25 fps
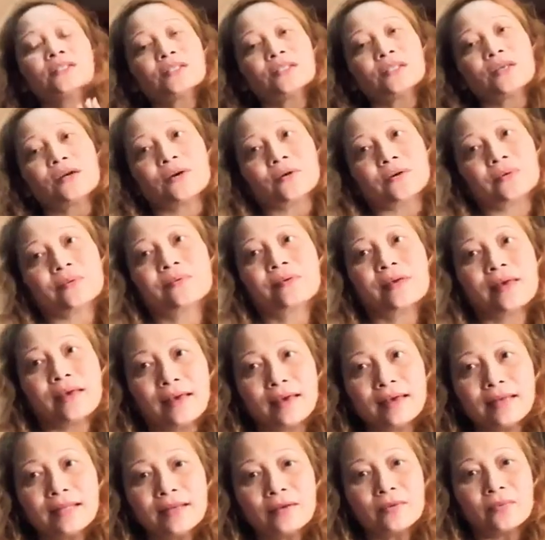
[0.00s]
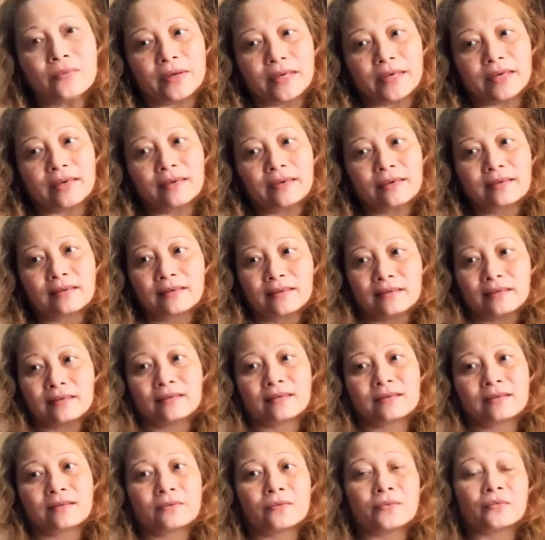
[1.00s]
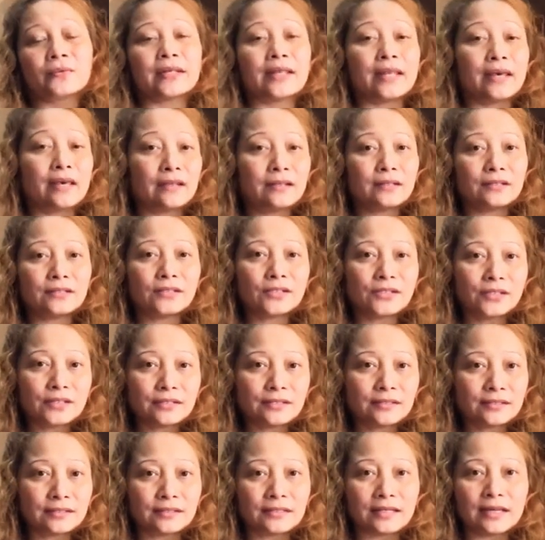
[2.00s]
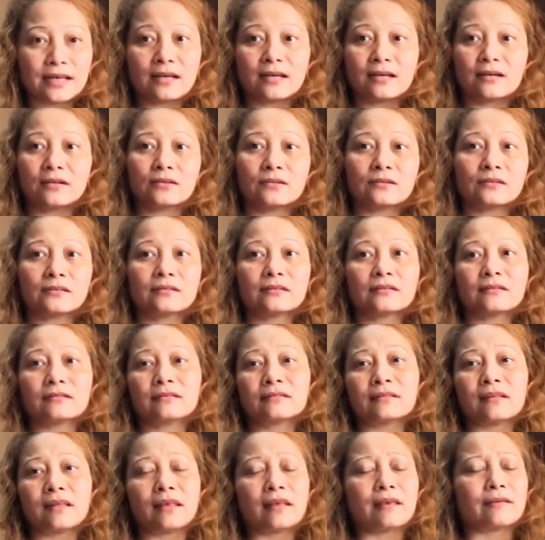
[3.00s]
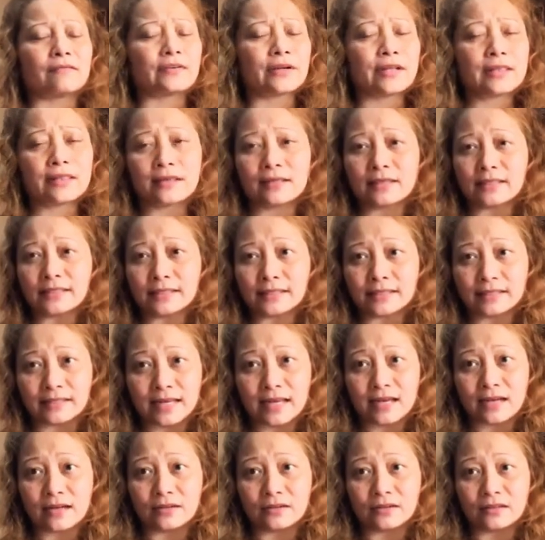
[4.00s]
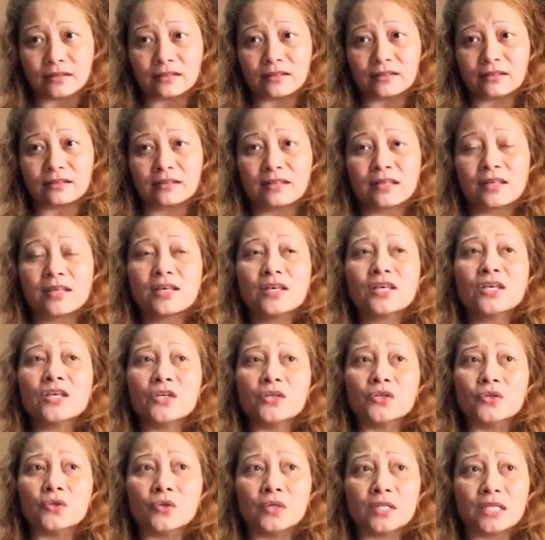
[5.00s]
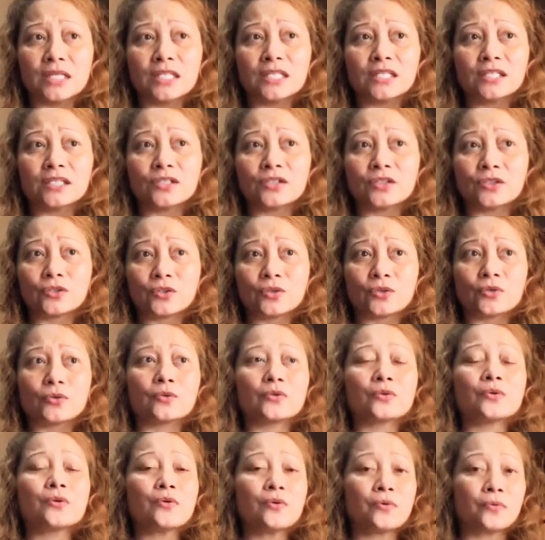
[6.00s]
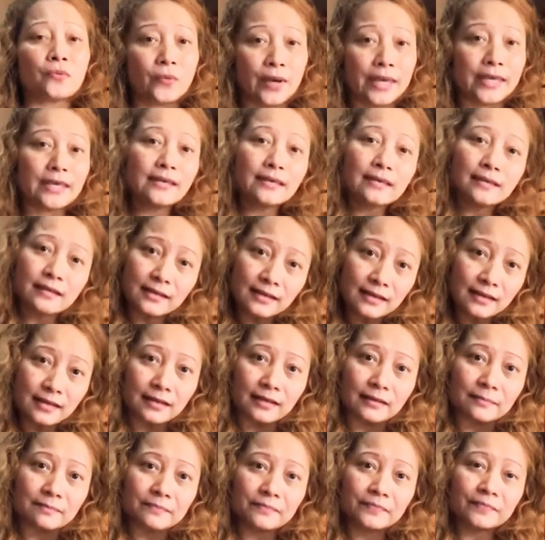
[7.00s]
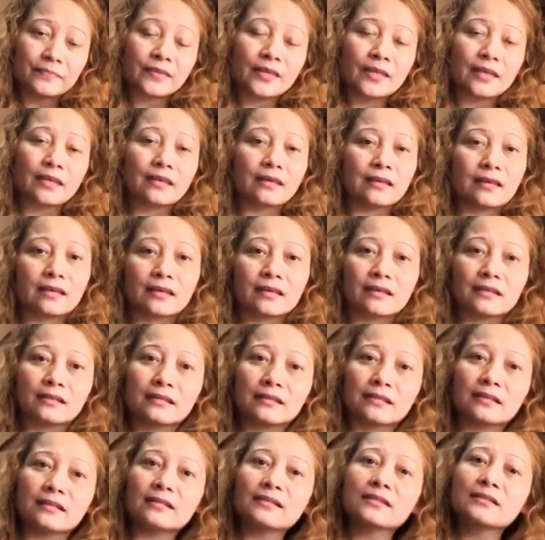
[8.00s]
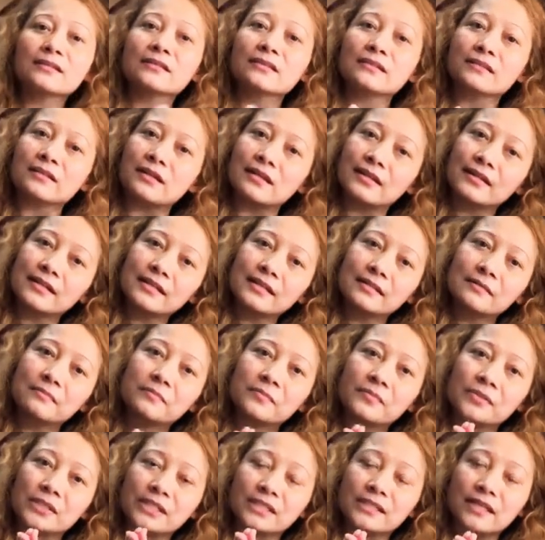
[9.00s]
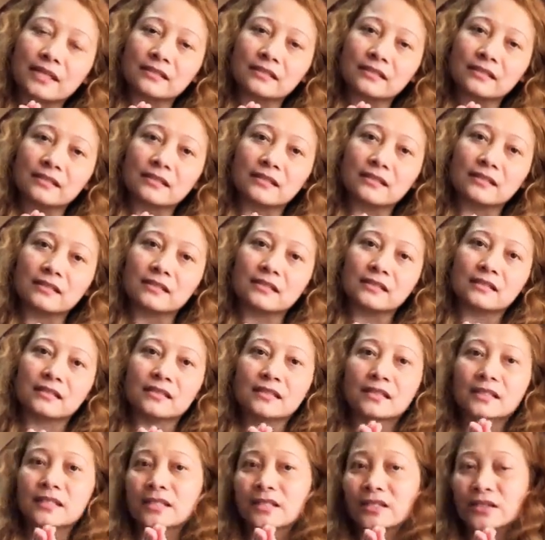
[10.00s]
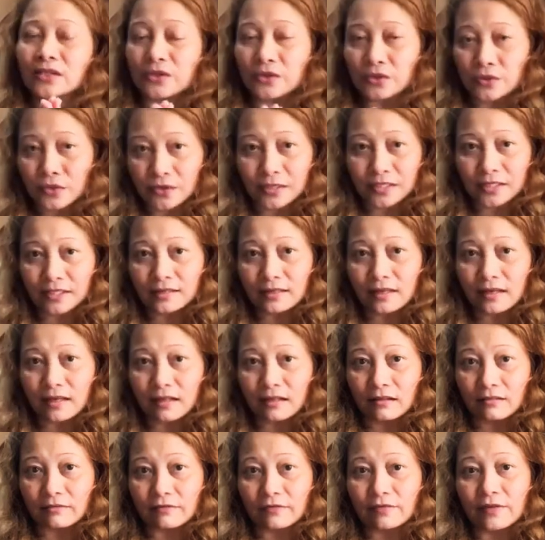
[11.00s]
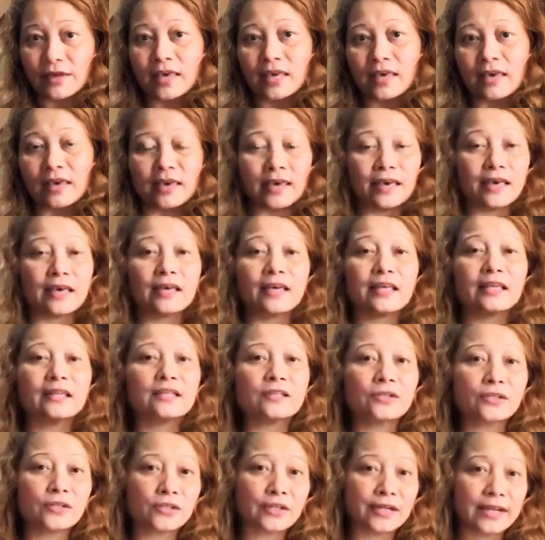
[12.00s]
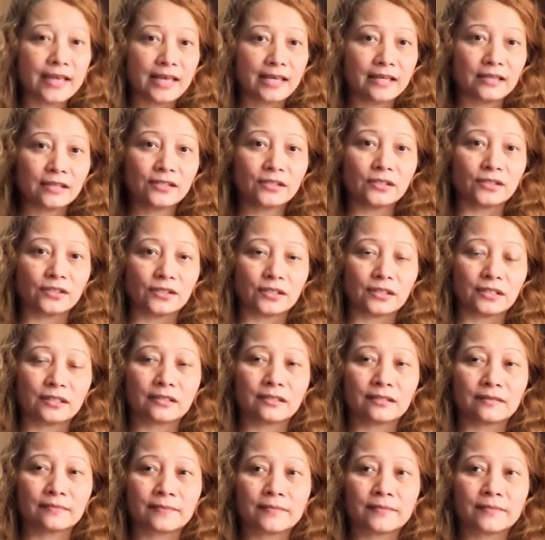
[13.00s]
So anyway, when energy is down, everything is down, you need to wake up and start protecting yourself and your energy.